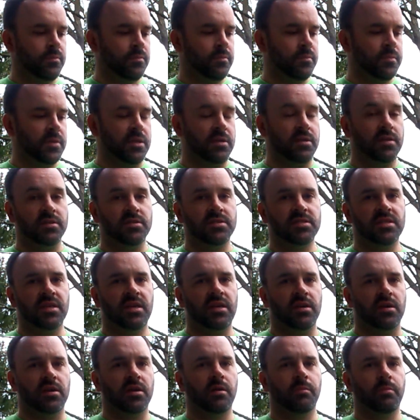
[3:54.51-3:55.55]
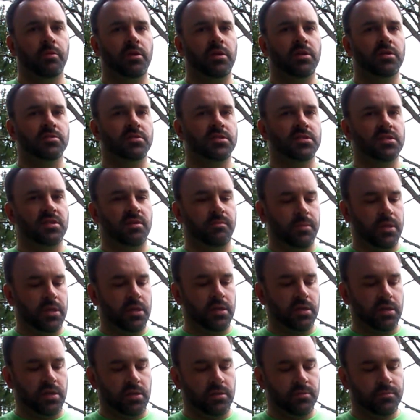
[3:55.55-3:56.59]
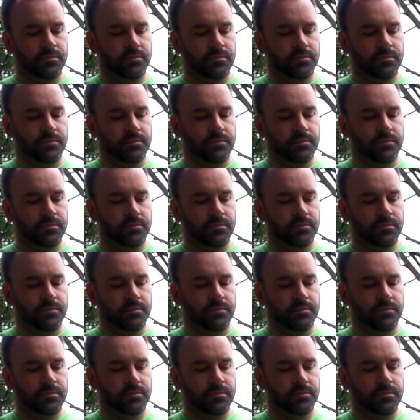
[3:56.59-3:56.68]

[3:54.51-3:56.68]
they did say a couple years in the making.